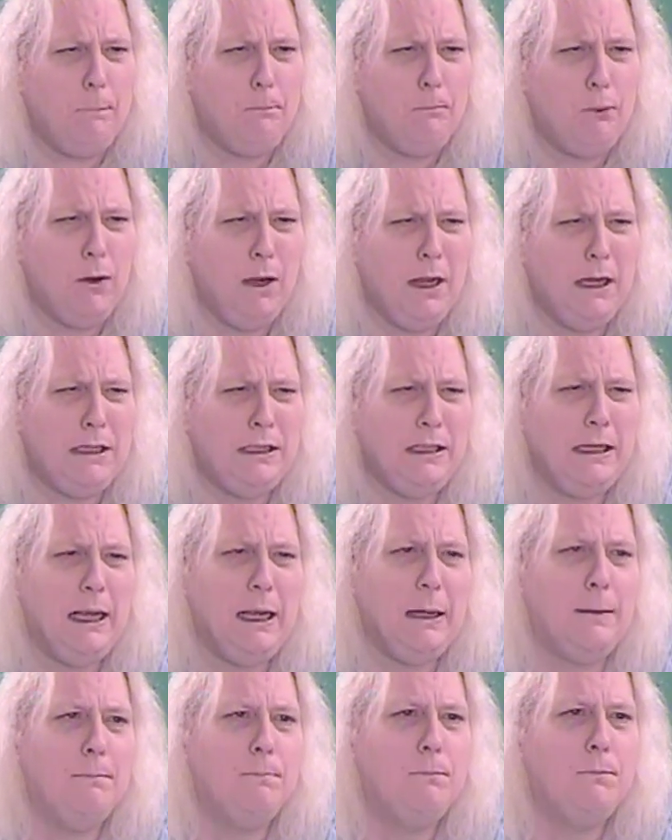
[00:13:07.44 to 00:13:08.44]

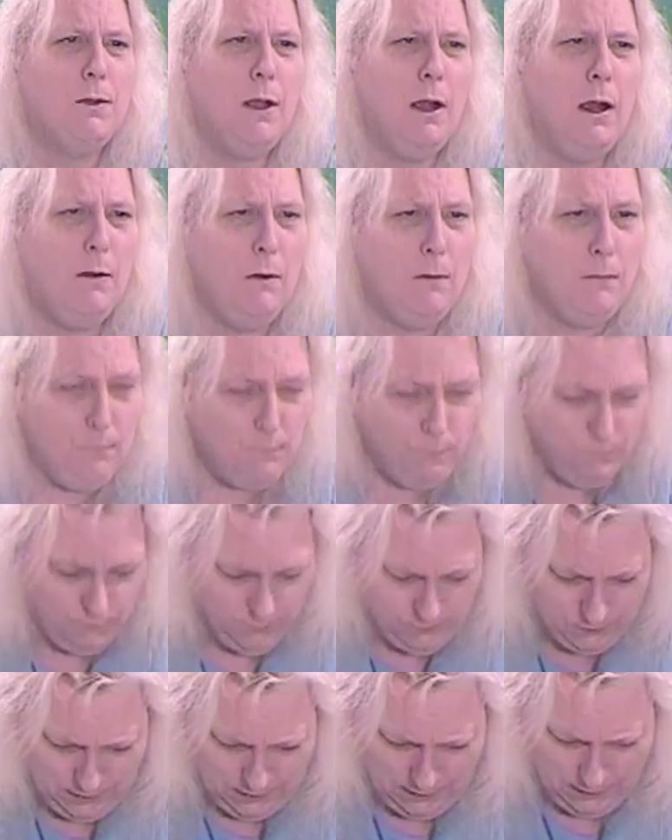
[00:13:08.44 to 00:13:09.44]
president,
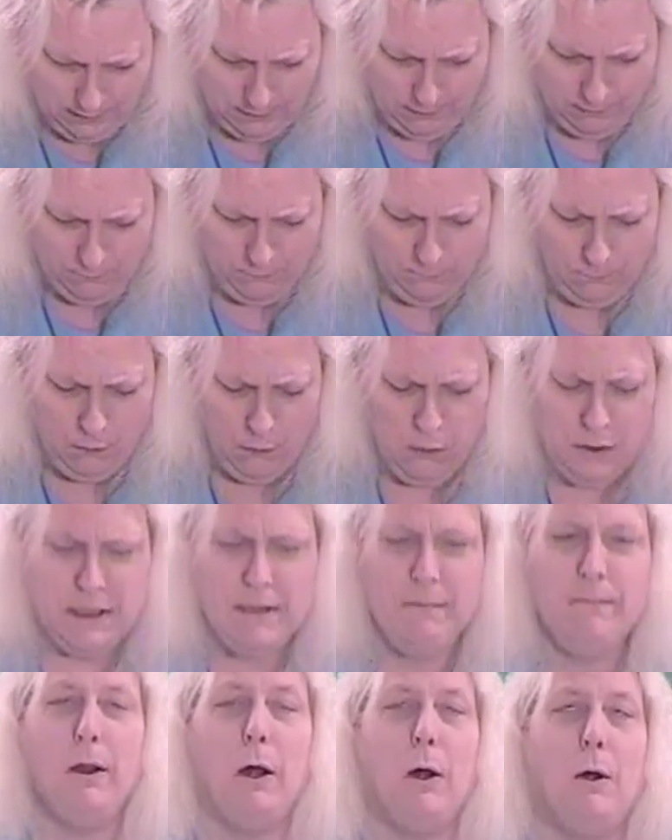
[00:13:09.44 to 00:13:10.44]

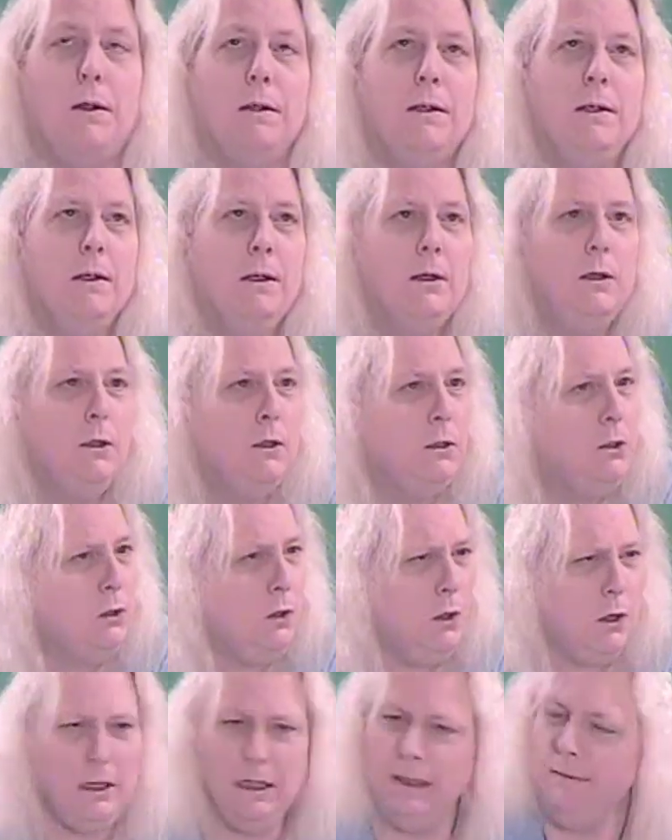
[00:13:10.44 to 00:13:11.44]
Roosevelt,
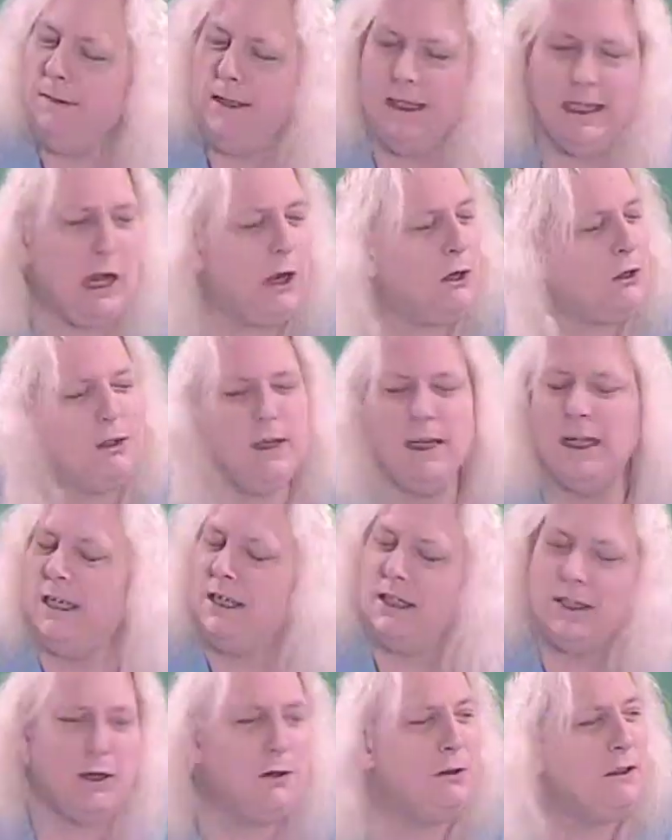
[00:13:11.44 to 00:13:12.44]
couldn't even calculate
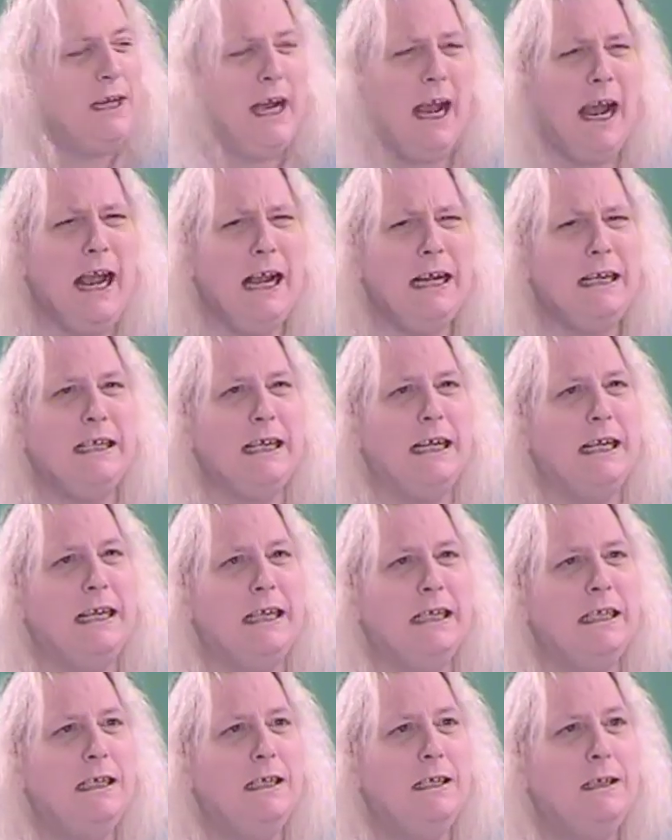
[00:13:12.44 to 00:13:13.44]
his own
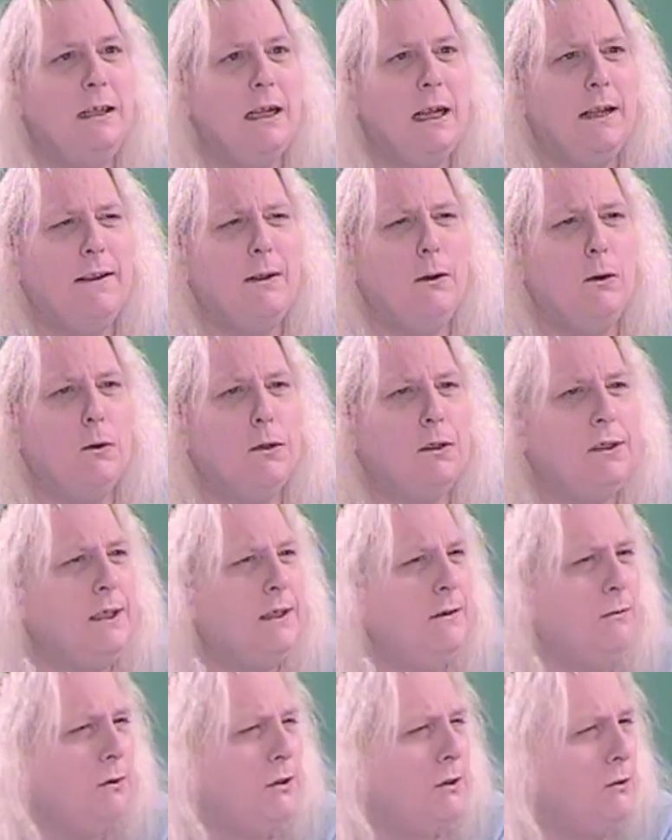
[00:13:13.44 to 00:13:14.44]
taxes. I thought,
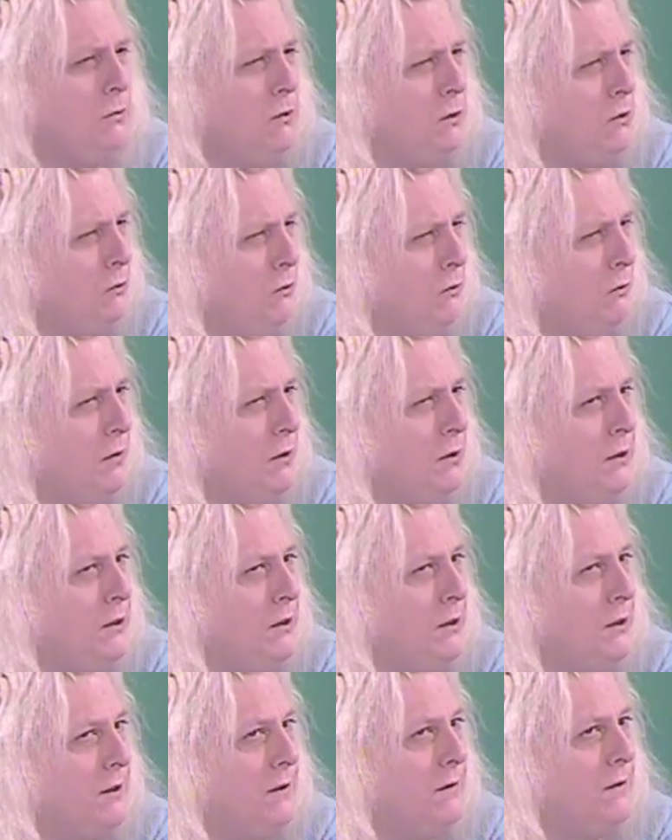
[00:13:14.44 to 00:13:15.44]
so which one was
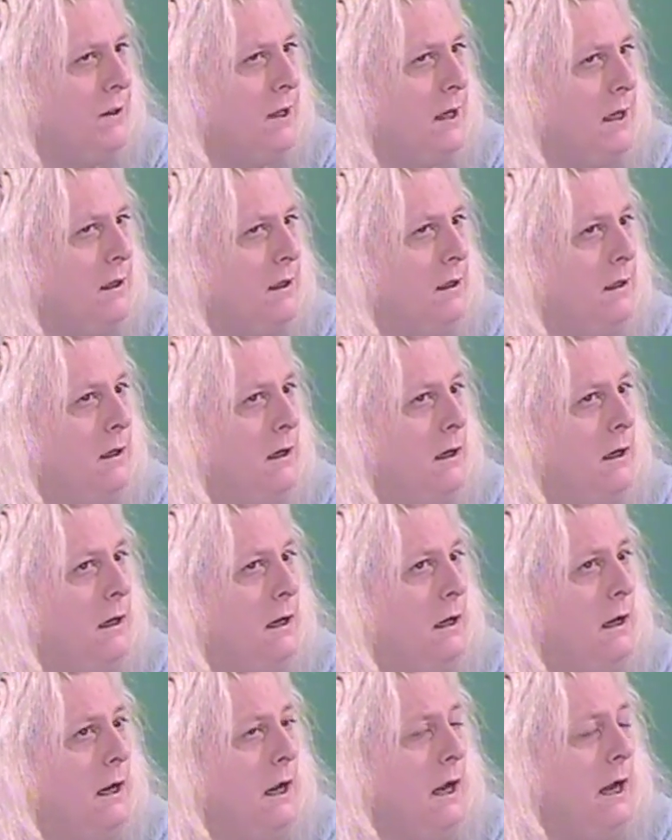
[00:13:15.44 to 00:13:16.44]
that?
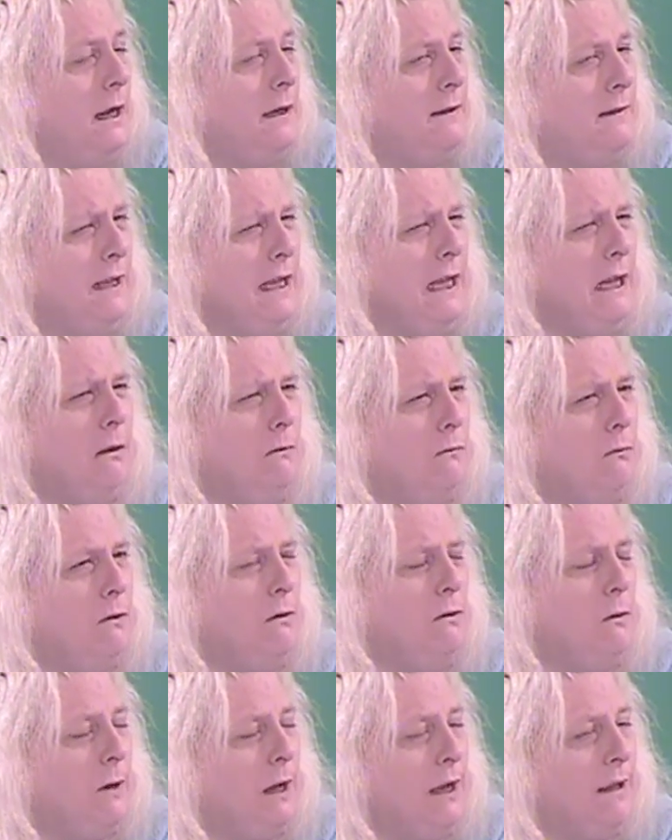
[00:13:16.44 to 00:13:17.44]
I think
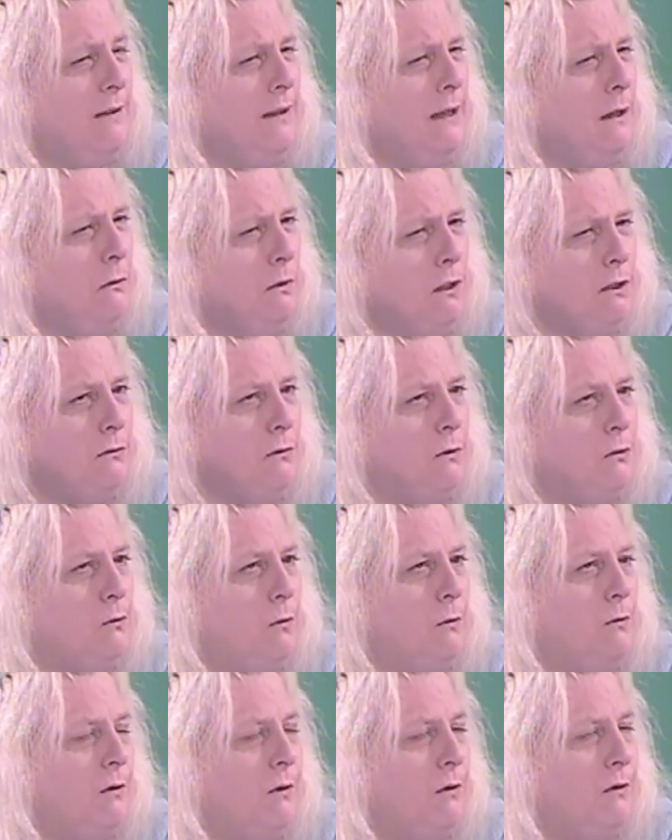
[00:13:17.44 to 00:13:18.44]
it was
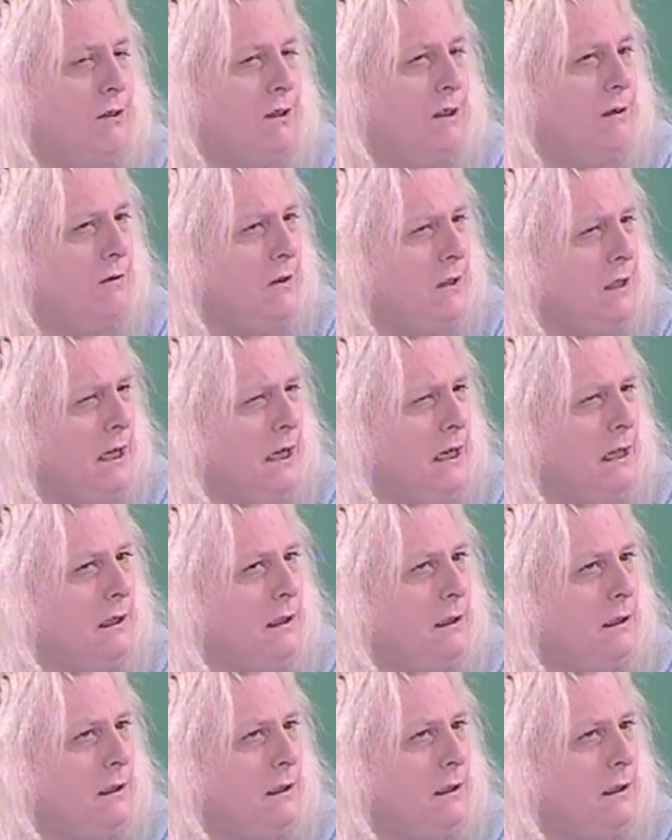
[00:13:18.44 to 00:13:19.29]
Woodrow Wilson, wasn't it?